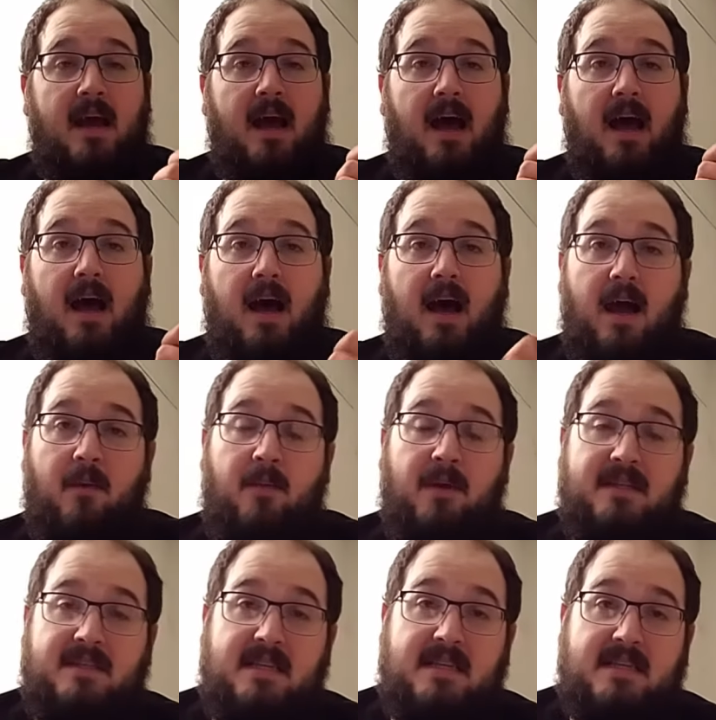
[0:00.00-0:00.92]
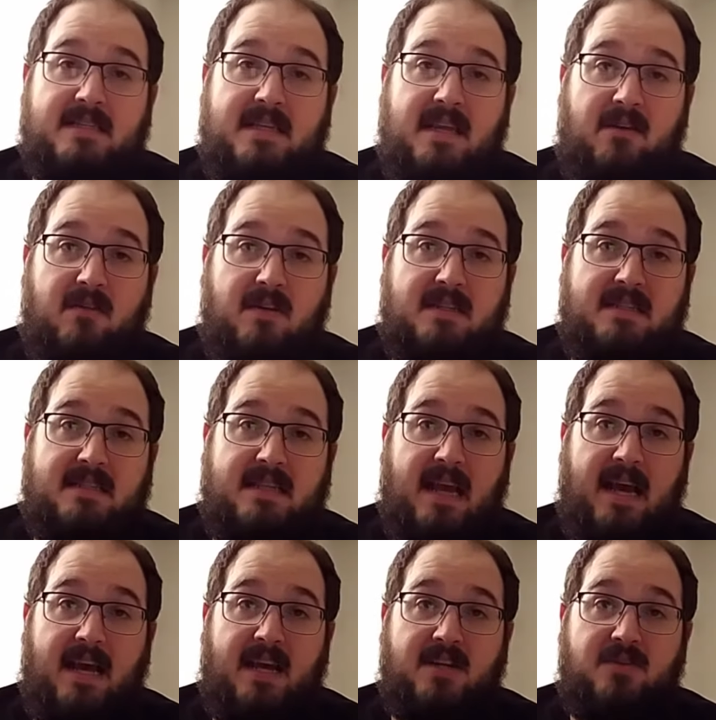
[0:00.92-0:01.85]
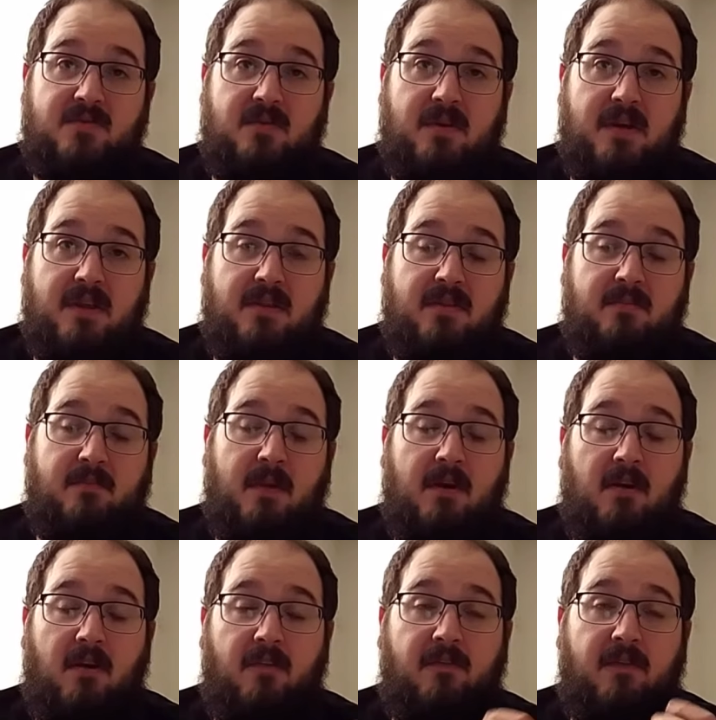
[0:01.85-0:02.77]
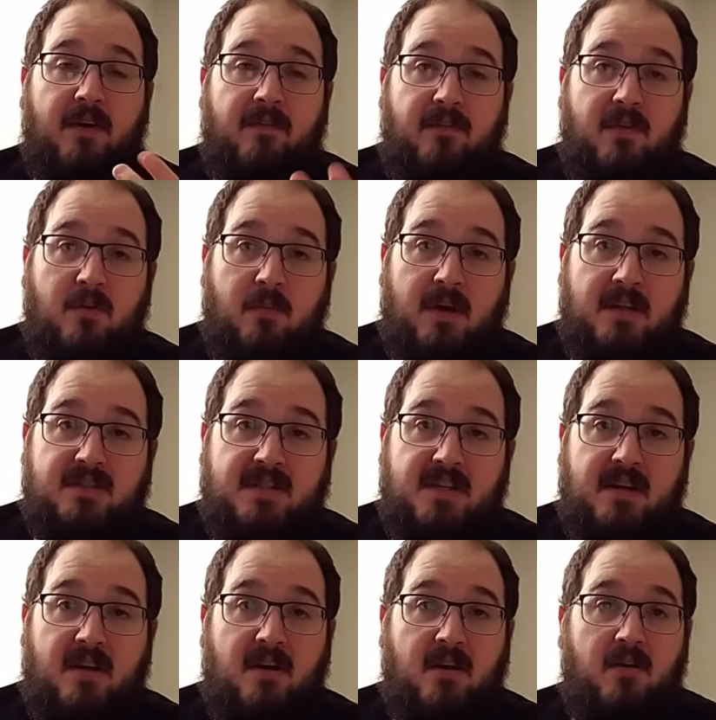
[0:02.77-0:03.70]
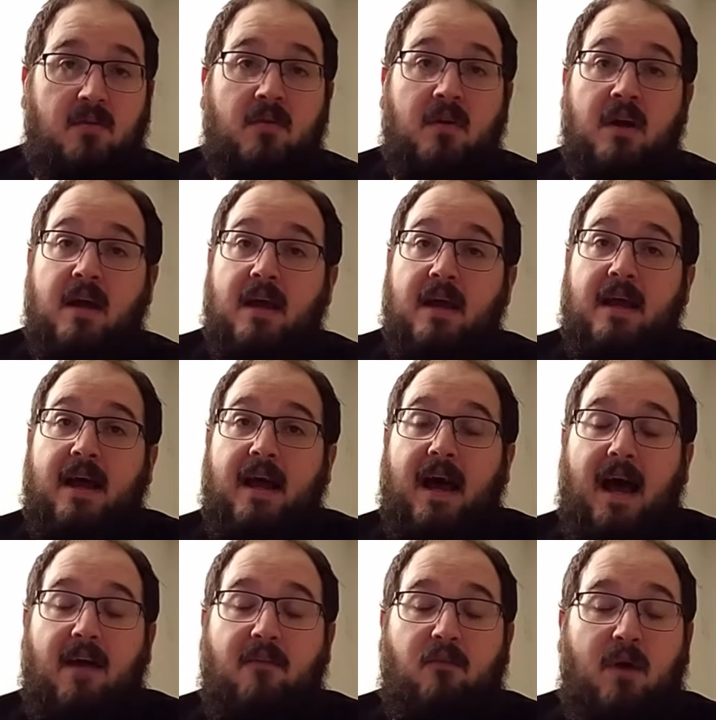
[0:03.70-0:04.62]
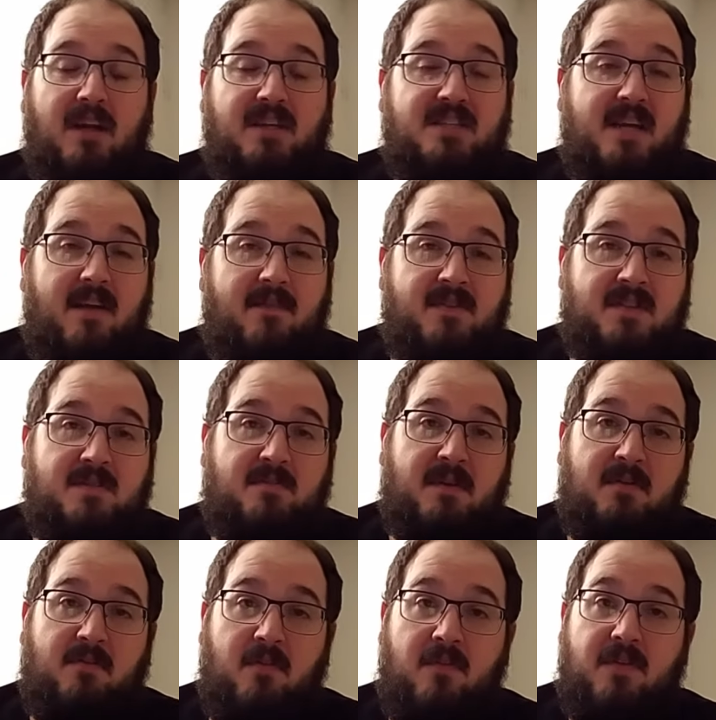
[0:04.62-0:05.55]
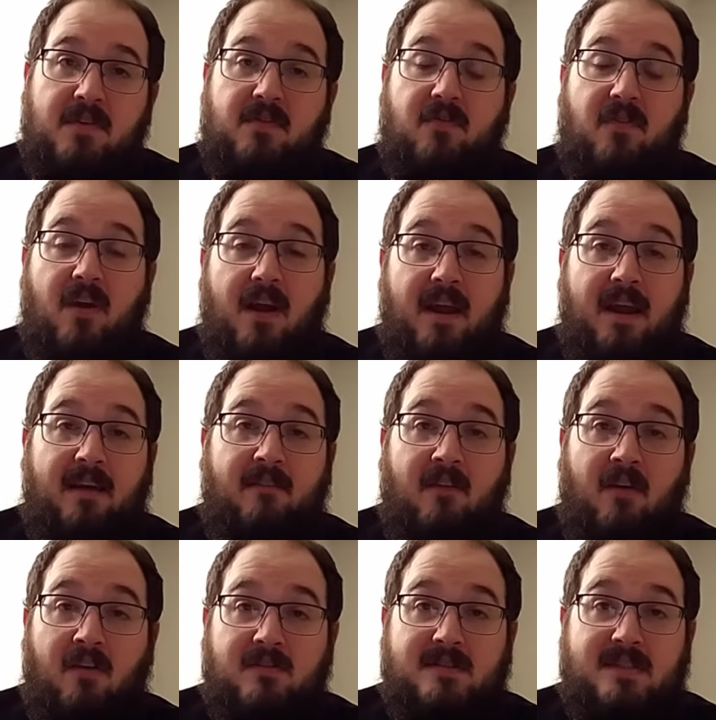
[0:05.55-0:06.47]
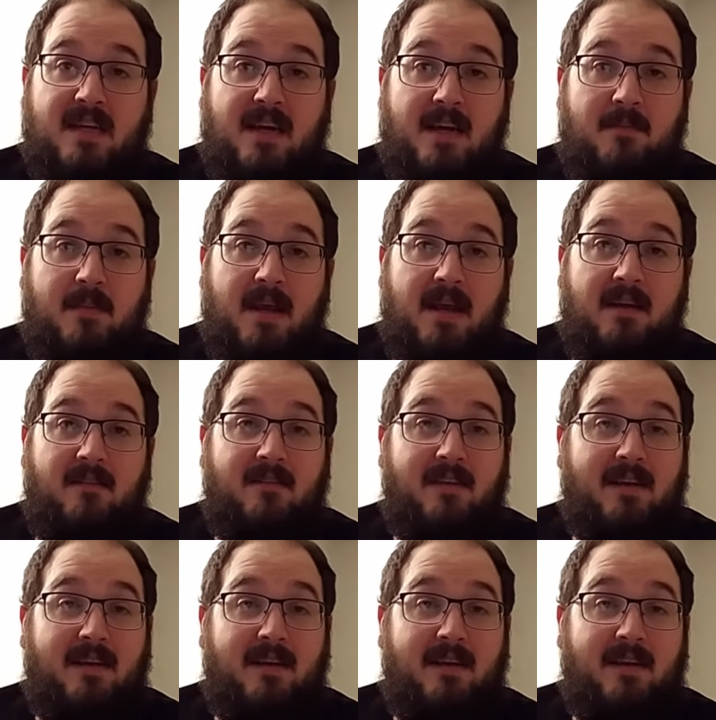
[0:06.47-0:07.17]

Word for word: I went to Secret Stash with my girlfriend a few months ago. I've watched Kevin Smith movies for a long time now,